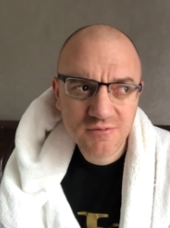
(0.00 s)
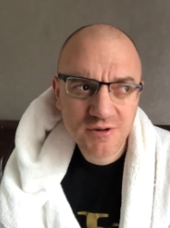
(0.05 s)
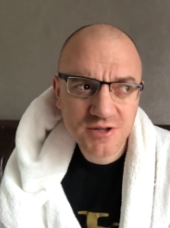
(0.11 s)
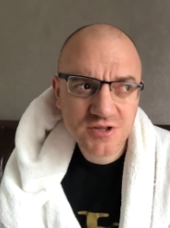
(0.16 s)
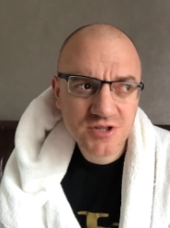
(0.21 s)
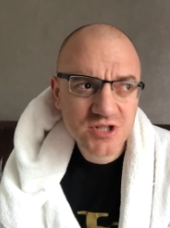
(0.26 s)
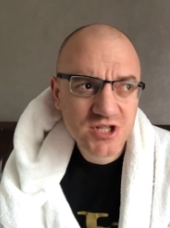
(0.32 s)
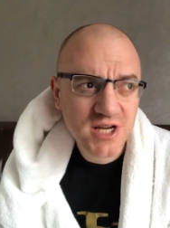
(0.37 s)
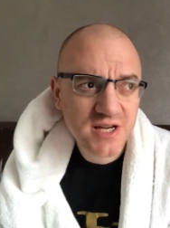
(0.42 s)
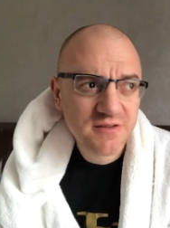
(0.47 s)

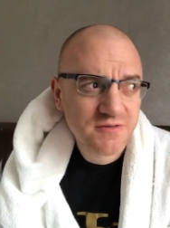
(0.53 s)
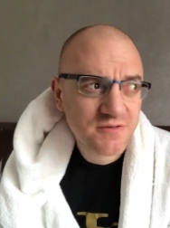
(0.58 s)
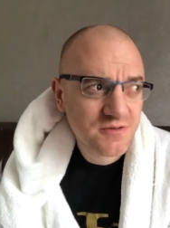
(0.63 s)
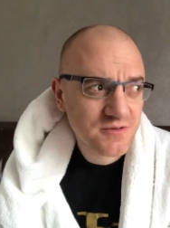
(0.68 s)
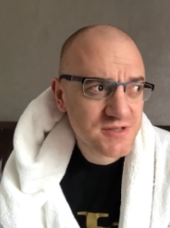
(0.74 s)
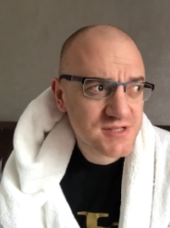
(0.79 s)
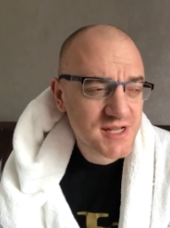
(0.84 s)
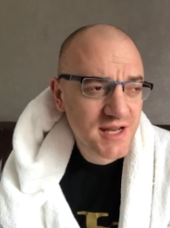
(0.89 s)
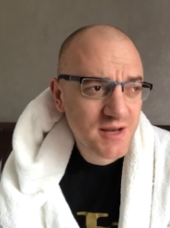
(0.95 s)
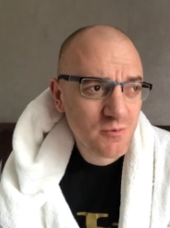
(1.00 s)
Richard Schaefer
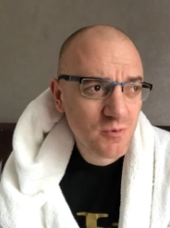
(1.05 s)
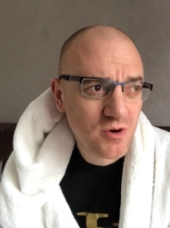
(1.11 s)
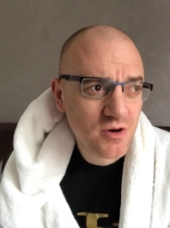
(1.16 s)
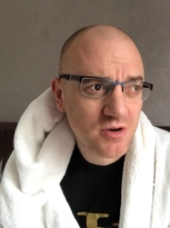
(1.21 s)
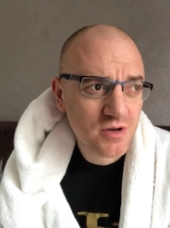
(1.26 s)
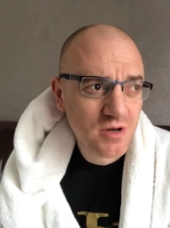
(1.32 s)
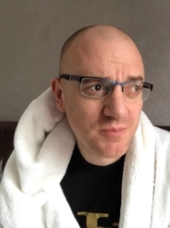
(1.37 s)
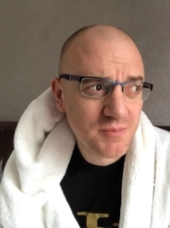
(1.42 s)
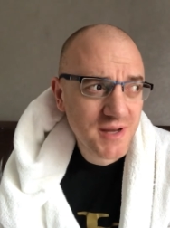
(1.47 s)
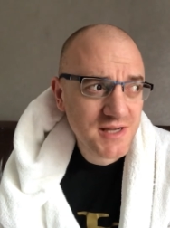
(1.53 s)
was saying what
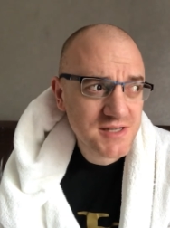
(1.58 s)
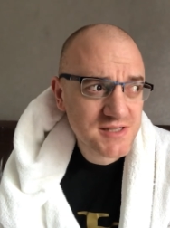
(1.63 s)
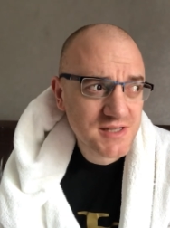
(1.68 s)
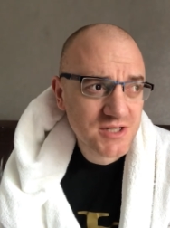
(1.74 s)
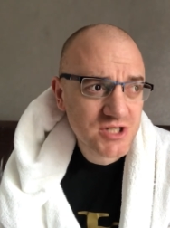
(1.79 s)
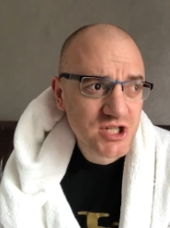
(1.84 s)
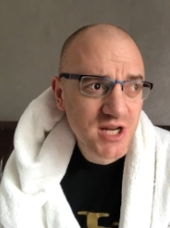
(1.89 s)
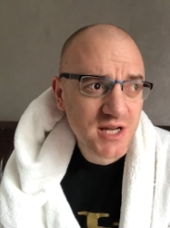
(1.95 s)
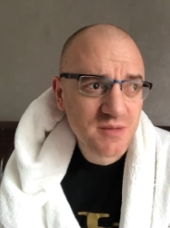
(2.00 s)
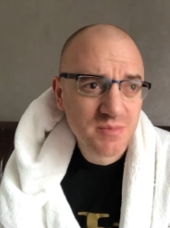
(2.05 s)
amazing
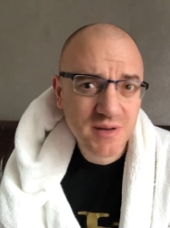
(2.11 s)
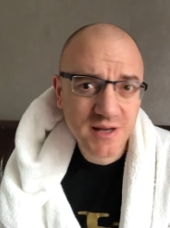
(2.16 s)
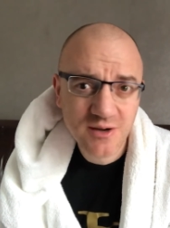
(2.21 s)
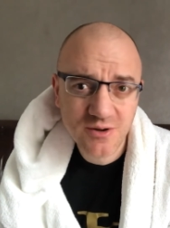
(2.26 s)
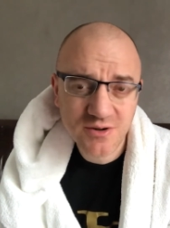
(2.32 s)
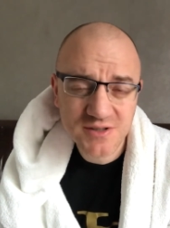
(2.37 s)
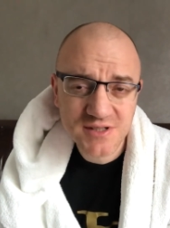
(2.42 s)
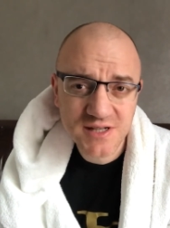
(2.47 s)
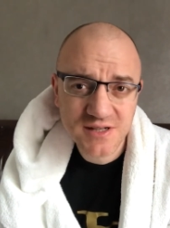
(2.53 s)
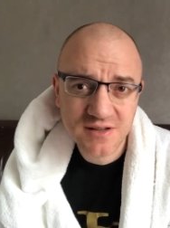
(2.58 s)
shape he
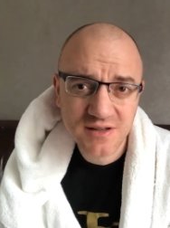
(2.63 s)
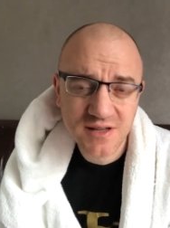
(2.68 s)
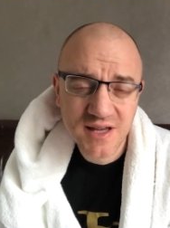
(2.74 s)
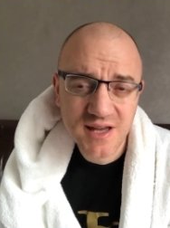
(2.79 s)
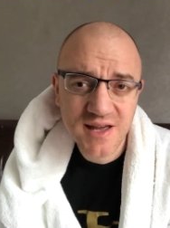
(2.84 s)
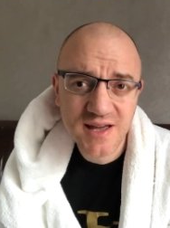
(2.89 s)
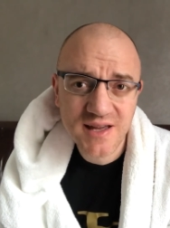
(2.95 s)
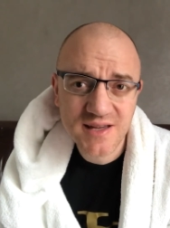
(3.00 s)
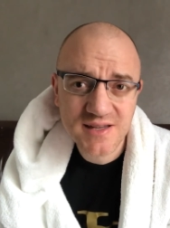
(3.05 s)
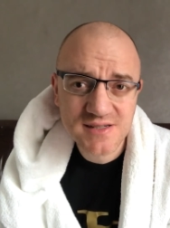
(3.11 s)
looked in, and
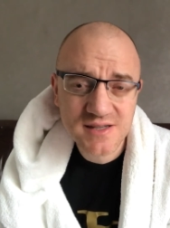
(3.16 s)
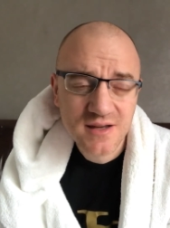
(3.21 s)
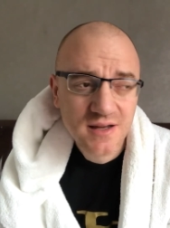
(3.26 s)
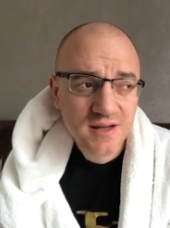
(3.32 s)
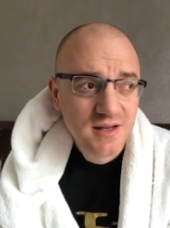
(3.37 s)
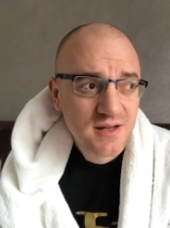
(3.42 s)
yeah, he's,